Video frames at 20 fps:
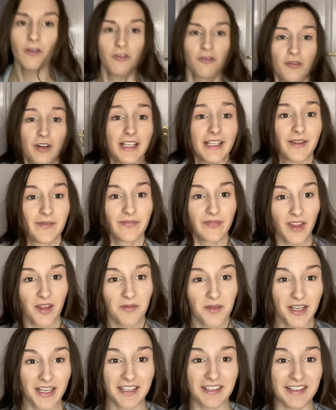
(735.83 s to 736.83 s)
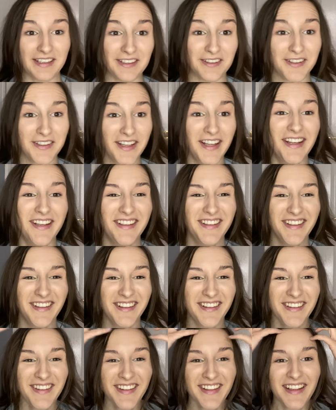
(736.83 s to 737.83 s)
Right, I'm gonna kneel.
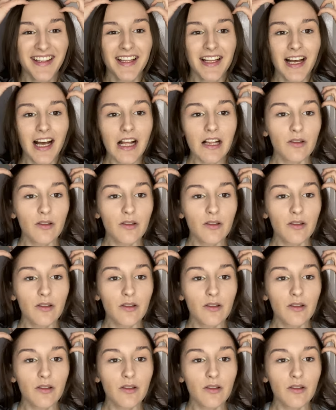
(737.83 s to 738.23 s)
I